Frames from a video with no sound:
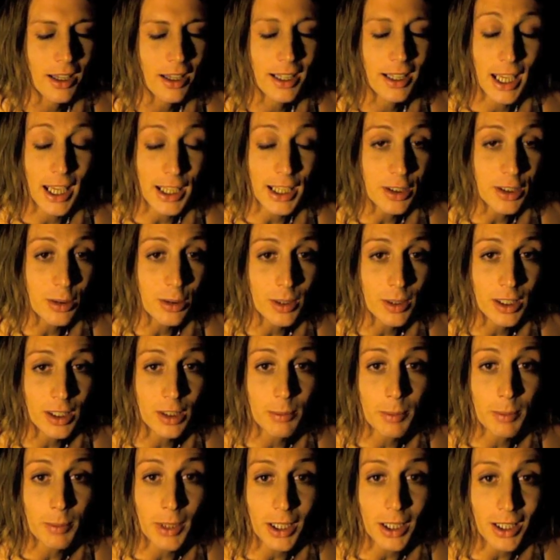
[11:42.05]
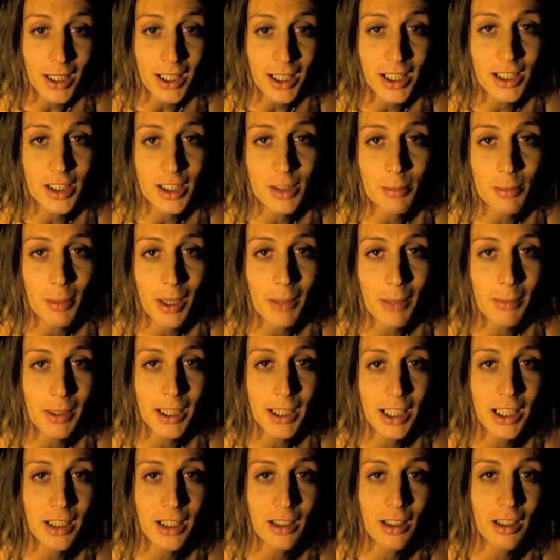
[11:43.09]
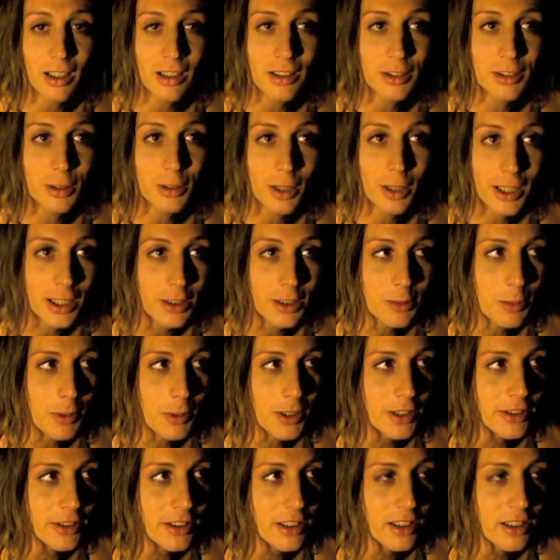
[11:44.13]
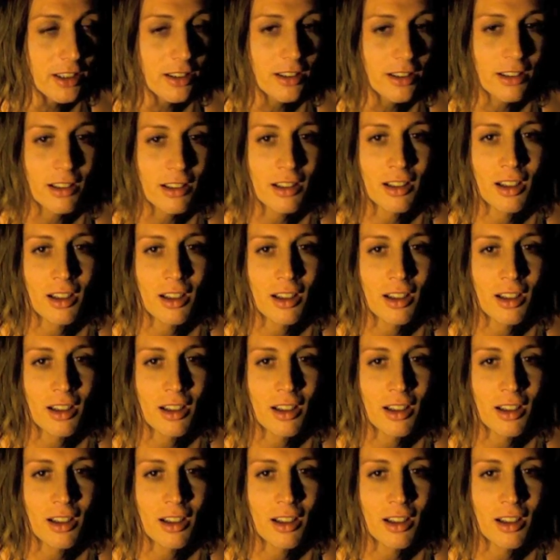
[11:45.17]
get to experience by being a trans person